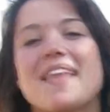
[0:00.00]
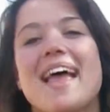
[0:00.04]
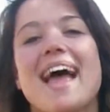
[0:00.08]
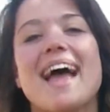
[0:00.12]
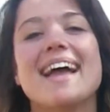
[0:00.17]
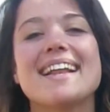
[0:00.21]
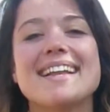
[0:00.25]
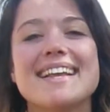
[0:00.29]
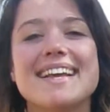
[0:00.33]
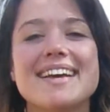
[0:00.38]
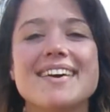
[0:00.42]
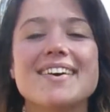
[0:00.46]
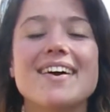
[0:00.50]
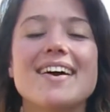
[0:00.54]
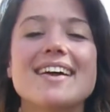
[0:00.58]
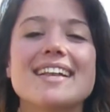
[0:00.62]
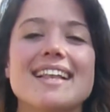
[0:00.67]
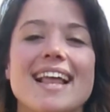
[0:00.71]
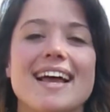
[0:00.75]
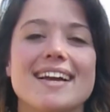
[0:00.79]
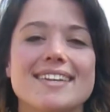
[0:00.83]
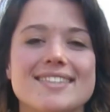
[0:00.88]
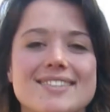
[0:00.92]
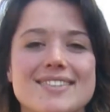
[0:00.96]
And here
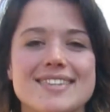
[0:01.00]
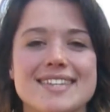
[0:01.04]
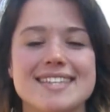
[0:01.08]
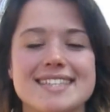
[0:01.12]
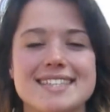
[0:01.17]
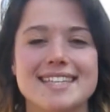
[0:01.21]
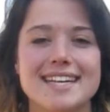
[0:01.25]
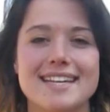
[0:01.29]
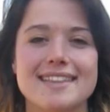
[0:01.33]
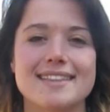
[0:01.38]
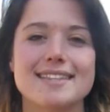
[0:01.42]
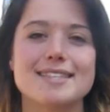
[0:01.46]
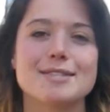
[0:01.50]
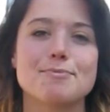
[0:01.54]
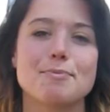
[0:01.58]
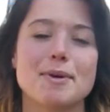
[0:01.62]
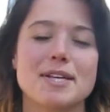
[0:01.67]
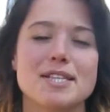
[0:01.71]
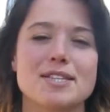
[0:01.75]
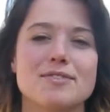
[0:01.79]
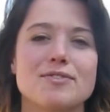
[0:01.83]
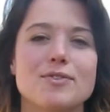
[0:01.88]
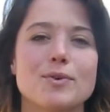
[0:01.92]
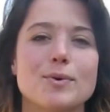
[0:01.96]
I'd like to extend this
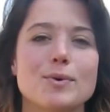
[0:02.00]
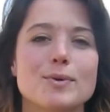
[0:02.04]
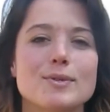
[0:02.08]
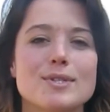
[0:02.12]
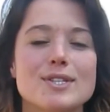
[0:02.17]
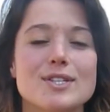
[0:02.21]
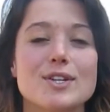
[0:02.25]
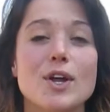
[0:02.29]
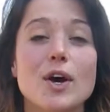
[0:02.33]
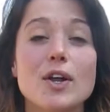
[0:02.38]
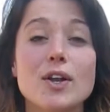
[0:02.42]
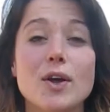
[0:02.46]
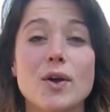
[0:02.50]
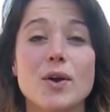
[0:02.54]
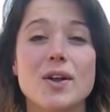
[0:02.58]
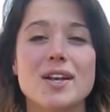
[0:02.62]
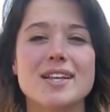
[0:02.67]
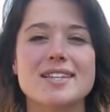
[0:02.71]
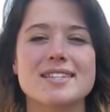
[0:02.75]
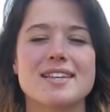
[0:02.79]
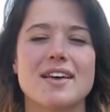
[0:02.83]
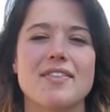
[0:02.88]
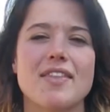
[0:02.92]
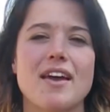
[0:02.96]
metaphor to not
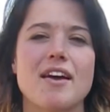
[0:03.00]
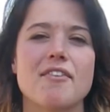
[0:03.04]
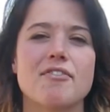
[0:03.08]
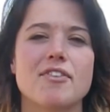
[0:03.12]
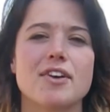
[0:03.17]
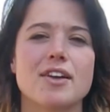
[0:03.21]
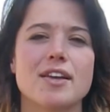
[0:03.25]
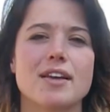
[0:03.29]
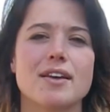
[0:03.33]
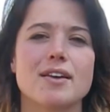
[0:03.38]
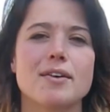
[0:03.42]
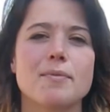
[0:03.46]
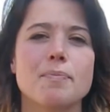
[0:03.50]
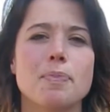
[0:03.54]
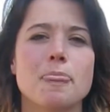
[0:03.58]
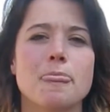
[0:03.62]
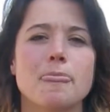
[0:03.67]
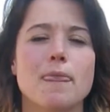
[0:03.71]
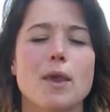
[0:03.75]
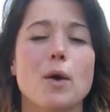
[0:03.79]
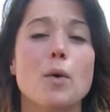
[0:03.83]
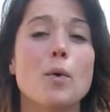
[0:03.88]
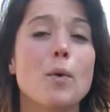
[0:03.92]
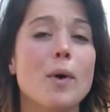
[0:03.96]
only South Africa
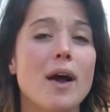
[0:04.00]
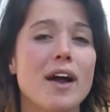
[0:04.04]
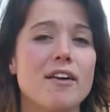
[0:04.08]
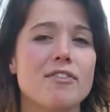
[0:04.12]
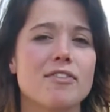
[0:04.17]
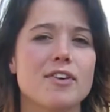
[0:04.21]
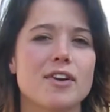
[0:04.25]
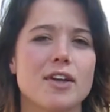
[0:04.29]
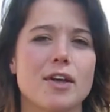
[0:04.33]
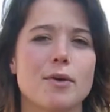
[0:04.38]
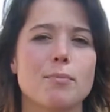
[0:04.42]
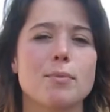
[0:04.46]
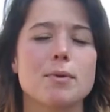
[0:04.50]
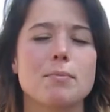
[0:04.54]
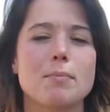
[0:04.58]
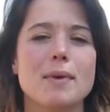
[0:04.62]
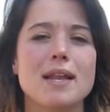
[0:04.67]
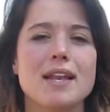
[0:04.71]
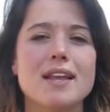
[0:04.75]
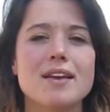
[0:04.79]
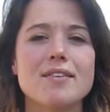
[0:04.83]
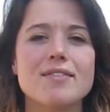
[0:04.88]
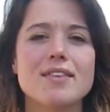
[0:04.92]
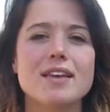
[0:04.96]
or Africa, but
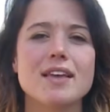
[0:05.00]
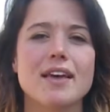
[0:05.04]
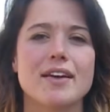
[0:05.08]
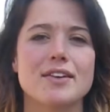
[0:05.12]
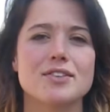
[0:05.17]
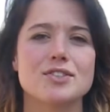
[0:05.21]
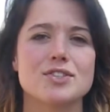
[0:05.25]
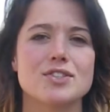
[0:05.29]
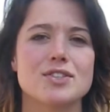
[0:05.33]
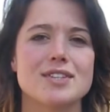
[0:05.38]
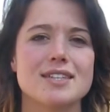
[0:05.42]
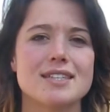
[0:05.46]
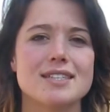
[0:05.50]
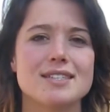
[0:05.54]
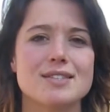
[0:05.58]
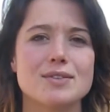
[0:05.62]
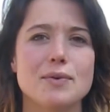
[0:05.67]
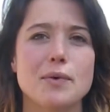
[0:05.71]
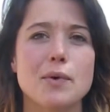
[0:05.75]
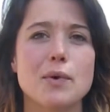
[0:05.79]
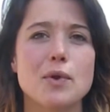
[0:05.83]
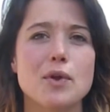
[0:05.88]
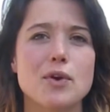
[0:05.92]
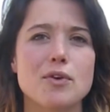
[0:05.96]
many of the countries
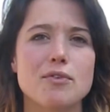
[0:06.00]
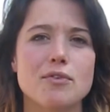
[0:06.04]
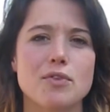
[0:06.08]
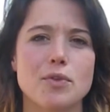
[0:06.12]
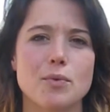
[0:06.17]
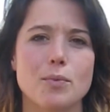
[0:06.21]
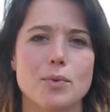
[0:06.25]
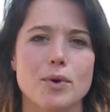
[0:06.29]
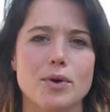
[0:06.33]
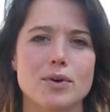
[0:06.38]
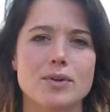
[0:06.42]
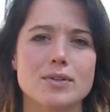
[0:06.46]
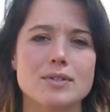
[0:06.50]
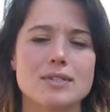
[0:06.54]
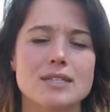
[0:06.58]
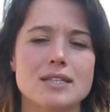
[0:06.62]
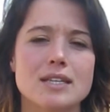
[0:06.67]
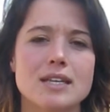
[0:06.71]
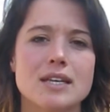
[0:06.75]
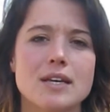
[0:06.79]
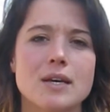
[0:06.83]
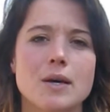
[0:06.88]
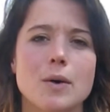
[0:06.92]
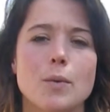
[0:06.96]
all over the world,
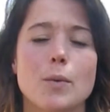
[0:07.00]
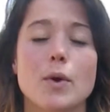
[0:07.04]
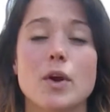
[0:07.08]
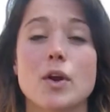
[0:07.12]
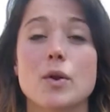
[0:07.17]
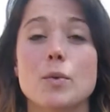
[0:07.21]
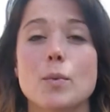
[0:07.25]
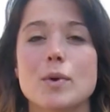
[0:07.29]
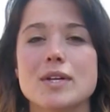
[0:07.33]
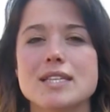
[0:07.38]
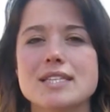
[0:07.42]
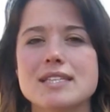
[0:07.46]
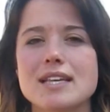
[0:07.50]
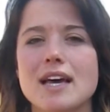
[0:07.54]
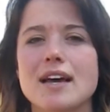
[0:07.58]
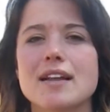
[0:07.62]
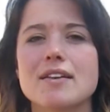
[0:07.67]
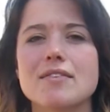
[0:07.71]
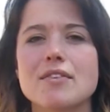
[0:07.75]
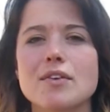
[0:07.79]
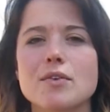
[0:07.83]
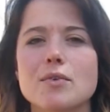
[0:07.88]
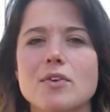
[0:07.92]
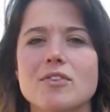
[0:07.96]
where on one
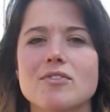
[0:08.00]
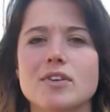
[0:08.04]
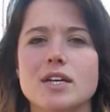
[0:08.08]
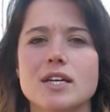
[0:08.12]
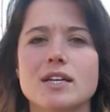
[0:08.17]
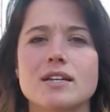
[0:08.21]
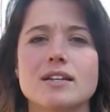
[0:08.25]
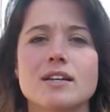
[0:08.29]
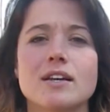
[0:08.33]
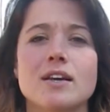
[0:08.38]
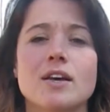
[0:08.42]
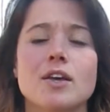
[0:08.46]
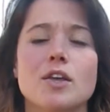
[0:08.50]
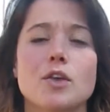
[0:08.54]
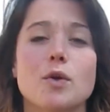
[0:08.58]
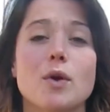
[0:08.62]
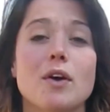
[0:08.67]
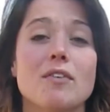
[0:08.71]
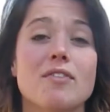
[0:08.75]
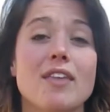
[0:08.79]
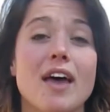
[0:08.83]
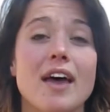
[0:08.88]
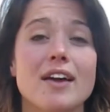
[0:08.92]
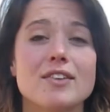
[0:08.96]
side of the river,
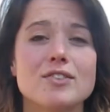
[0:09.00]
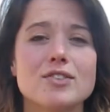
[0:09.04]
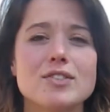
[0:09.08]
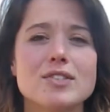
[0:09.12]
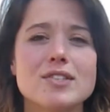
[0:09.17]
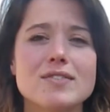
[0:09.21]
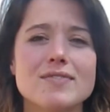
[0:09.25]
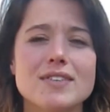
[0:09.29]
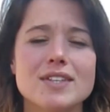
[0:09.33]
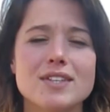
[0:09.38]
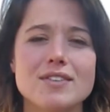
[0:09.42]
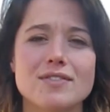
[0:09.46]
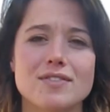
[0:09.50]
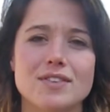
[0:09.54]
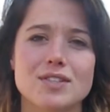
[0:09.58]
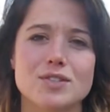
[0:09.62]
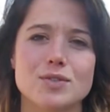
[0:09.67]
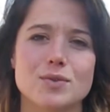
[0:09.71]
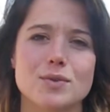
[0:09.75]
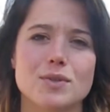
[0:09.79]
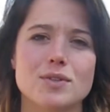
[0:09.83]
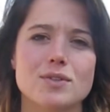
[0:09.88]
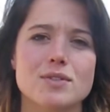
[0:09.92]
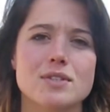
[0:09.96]
you have the hundreds of
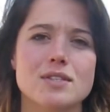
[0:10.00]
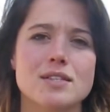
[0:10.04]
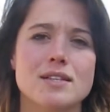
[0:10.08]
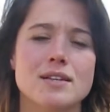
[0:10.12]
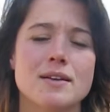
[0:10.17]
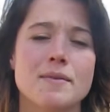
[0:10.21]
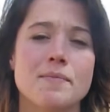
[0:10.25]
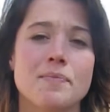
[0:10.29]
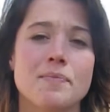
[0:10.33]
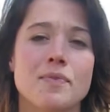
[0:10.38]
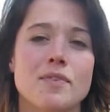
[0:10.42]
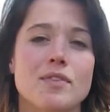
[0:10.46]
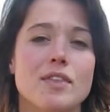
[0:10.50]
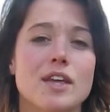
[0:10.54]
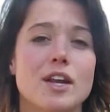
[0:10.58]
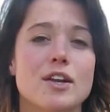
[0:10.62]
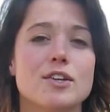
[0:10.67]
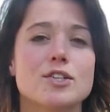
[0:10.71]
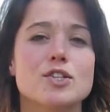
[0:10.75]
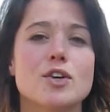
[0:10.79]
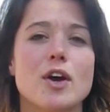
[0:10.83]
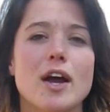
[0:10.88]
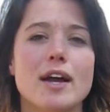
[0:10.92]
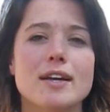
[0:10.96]
individuals that
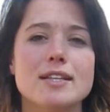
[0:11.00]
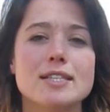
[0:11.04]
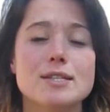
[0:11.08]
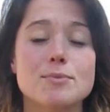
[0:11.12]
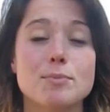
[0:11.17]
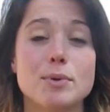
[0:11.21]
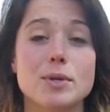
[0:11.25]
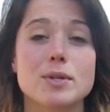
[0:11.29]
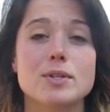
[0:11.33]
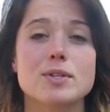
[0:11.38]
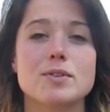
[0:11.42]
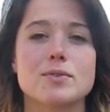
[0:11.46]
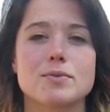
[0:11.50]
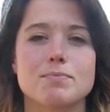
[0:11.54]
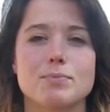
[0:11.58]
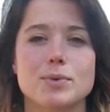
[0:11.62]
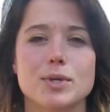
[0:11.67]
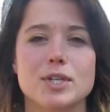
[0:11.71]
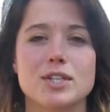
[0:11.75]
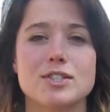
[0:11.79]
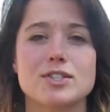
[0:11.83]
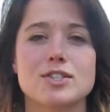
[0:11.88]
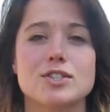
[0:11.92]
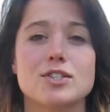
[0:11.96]
are trying to build a
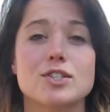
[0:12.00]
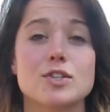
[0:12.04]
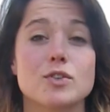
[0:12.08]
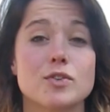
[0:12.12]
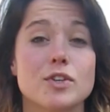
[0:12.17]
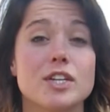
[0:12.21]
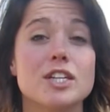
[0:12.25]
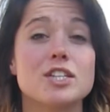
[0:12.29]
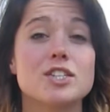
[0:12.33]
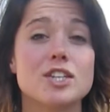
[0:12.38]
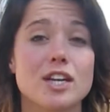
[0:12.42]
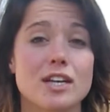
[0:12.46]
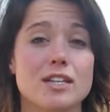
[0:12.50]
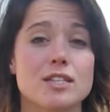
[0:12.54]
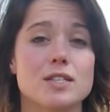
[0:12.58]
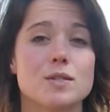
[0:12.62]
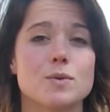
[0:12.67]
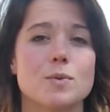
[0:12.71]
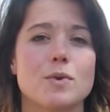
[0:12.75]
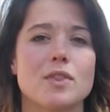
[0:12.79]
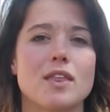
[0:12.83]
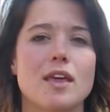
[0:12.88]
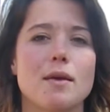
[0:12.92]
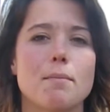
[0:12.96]
bridge to reach
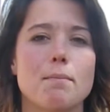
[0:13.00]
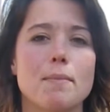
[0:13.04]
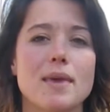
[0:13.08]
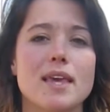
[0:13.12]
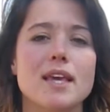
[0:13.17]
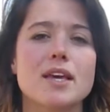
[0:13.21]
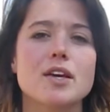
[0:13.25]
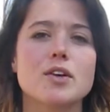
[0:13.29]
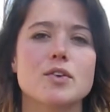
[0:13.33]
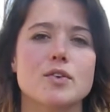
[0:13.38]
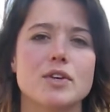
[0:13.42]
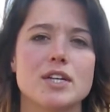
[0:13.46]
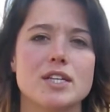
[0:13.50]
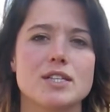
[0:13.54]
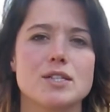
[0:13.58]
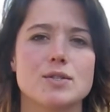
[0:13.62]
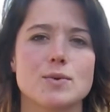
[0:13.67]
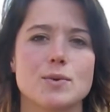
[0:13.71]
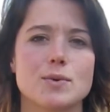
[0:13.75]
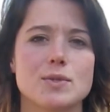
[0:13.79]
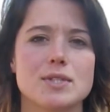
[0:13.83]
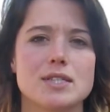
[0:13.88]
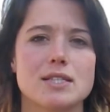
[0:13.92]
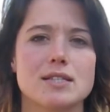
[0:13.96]
us with their meager
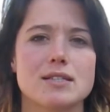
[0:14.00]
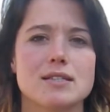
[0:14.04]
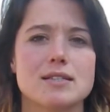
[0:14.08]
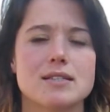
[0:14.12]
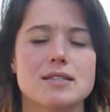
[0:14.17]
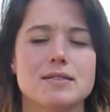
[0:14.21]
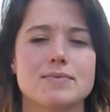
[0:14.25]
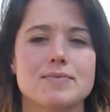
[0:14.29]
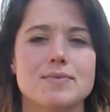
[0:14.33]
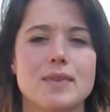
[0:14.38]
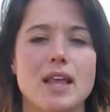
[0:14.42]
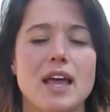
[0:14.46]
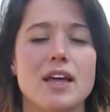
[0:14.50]
resources.